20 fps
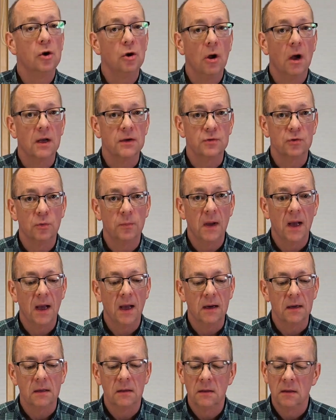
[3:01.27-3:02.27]
Not so
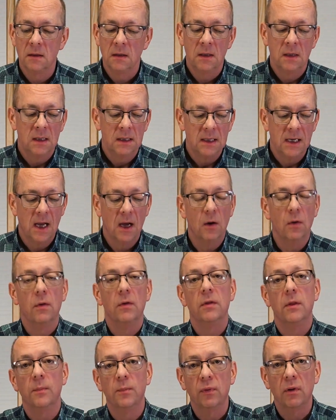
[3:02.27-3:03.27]
bad. Now,
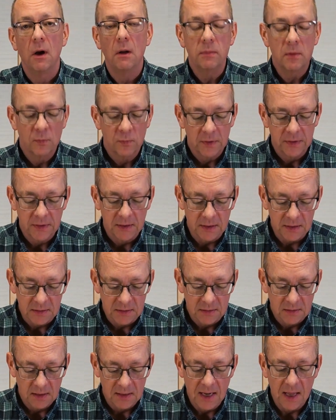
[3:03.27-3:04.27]
the problem with
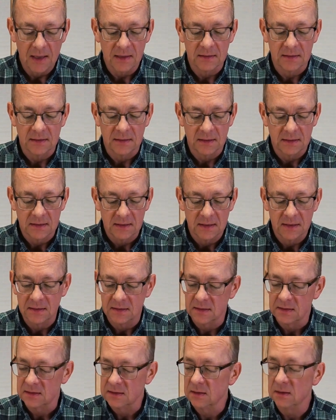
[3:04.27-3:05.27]
this analysis is
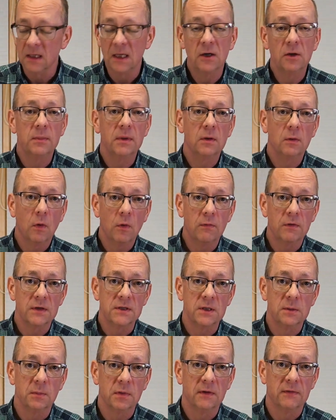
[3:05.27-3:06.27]
it's a little bit
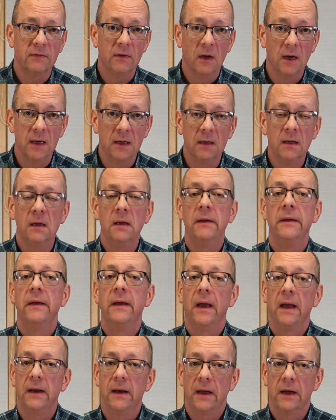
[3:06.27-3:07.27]
oversimplified
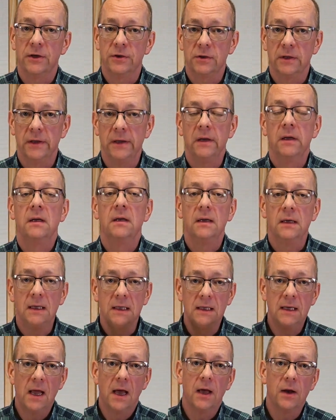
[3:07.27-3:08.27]
and actually
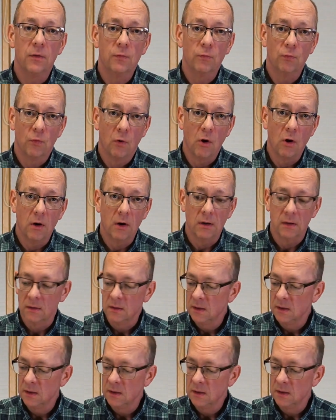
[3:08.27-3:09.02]
dead wrong.